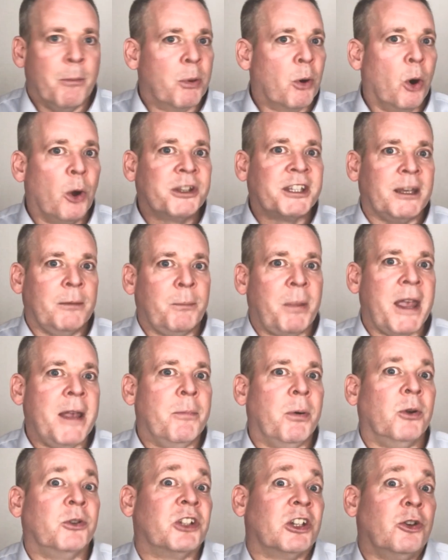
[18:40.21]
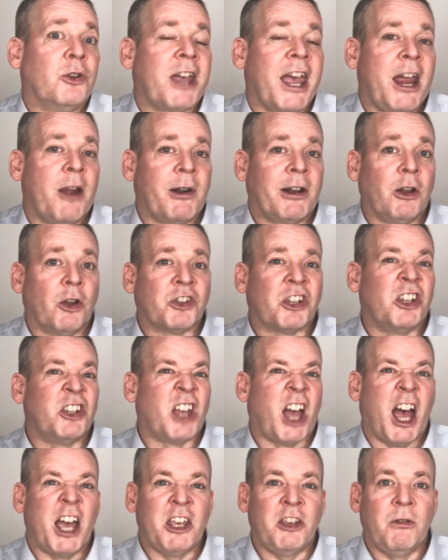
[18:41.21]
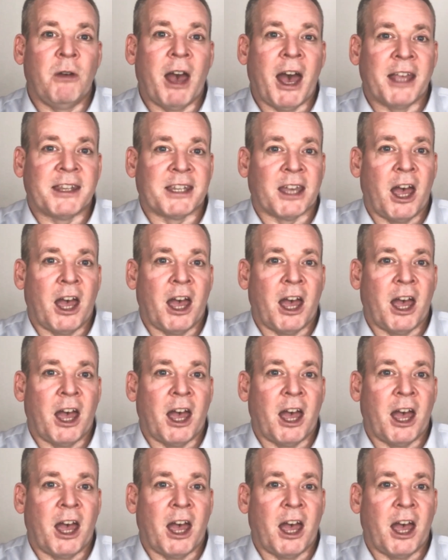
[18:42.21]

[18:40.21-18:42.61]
brought in people to look at hearing losses at